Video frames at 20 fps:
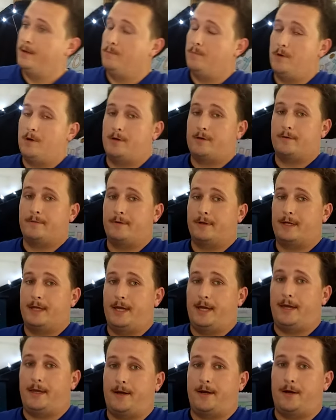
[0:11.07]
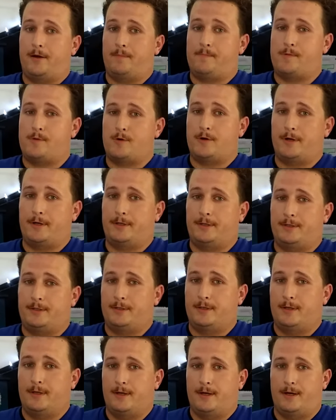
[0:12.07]
Welcome to Canada,
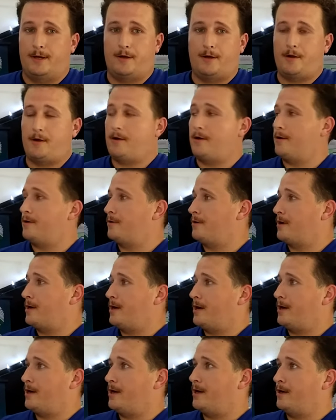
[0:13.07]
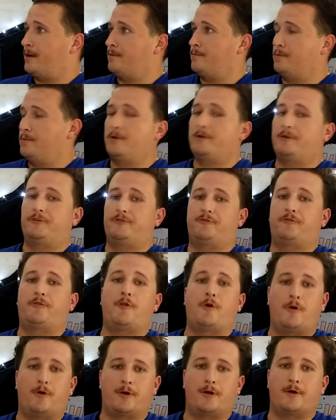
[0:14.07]
boys. Or, uh, well, it's
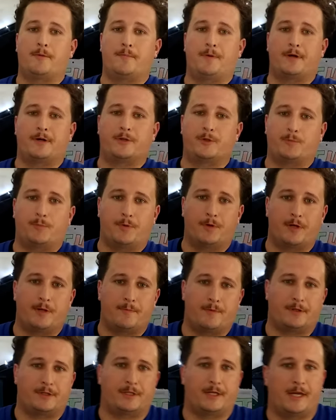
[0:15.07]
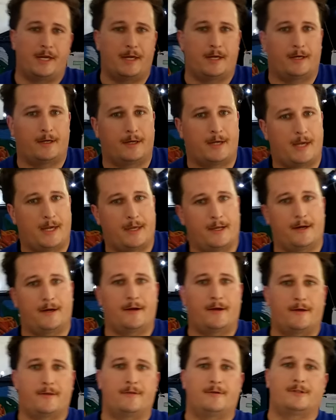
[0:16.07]
Florida, but it's pretty much
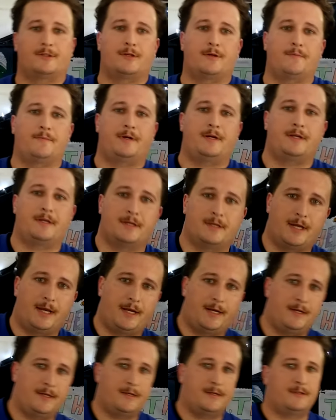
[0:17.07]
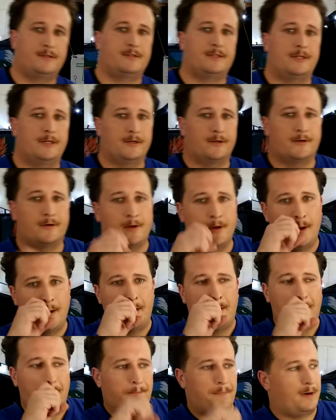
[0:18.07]
Canada. There's so many Canadians here.
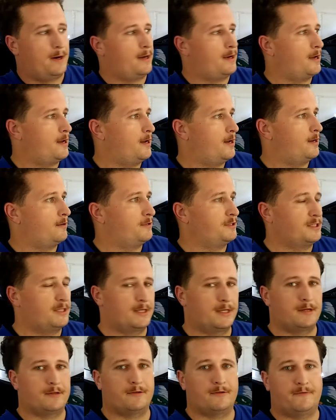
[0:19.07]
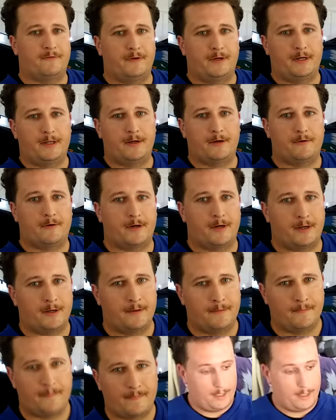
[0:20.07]
But uh, let's get in the video, eh?
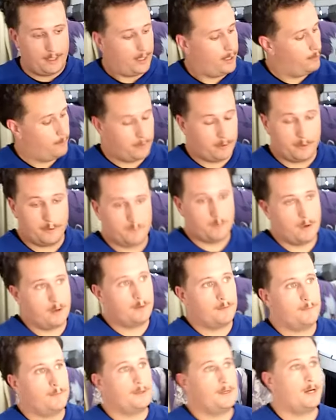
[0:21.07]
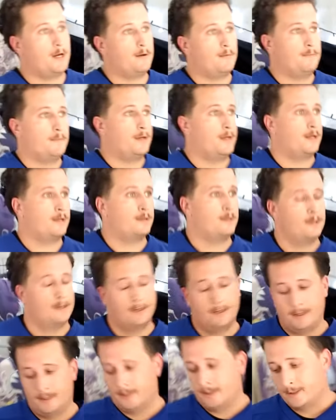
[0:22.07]
That really woke me up, man.
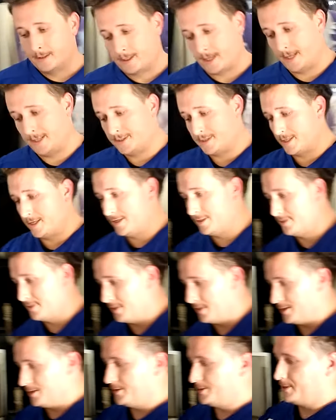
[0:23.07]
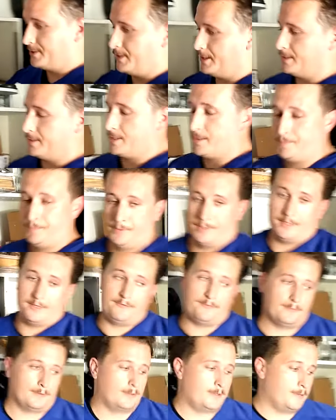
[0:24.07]
Guys, I gotta tell you something. I'm pretty,
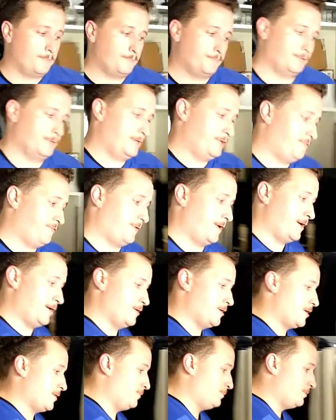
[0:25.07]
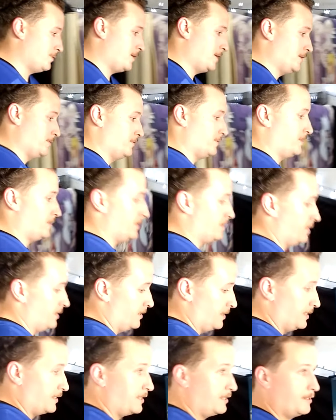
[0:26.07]
I'm pretty fired up lately,
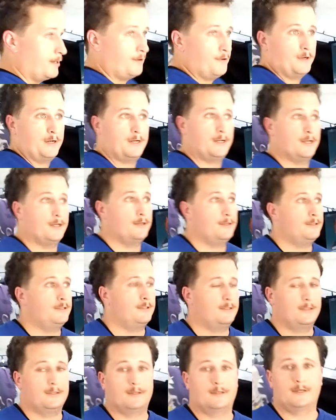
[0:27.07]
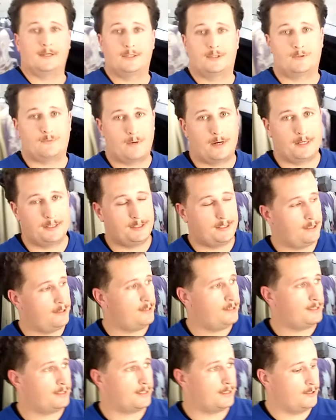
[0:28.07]
and you know what it is? It's Rain City
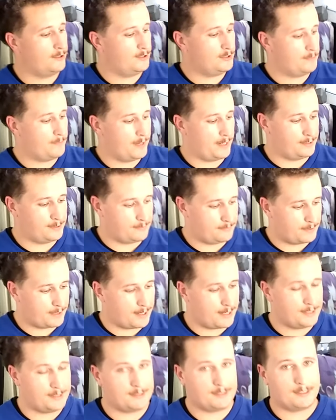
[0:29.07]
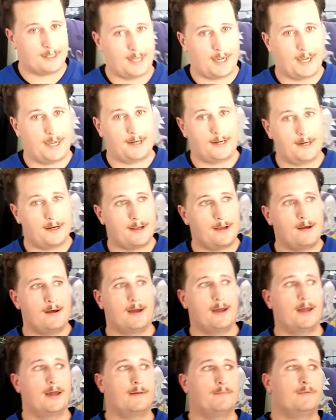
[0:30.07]
Skills, man. Them guys in Canada
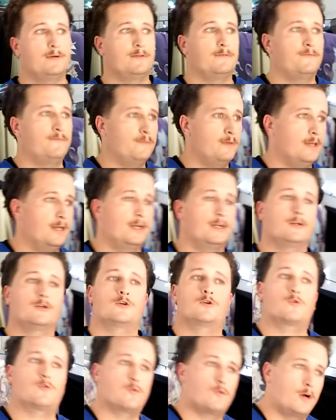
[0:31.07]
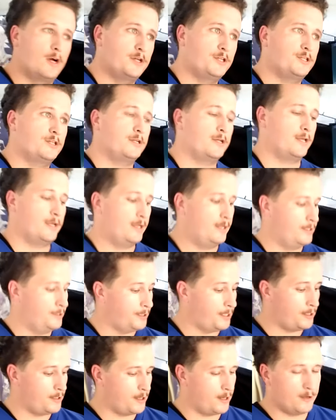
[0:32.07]
have been and crushing it in
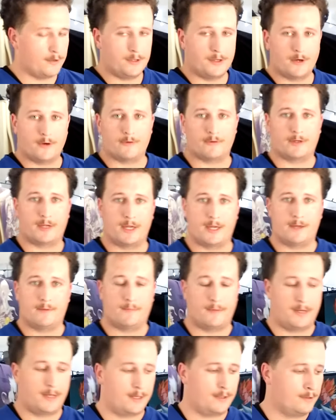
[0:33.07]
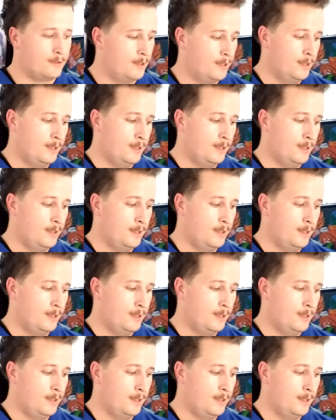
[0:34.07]
the yo-yo game, man.